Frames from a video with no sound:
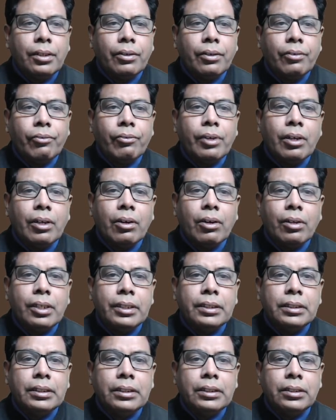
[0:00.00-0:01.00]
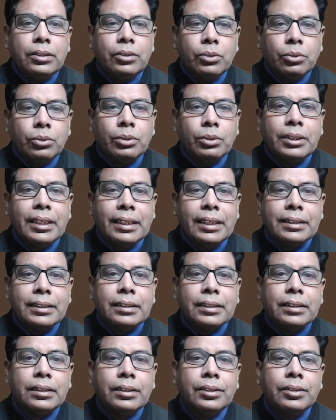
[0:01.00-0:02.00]
We already know that
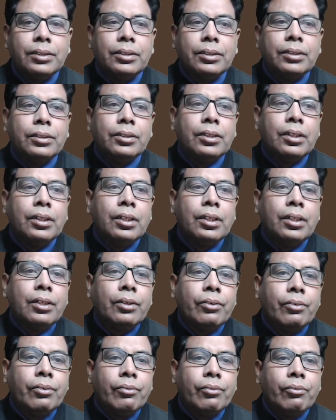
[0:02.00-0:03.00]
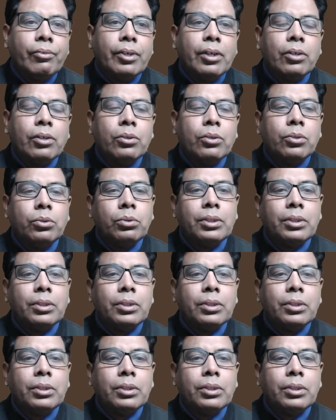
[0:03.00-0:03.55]
we have two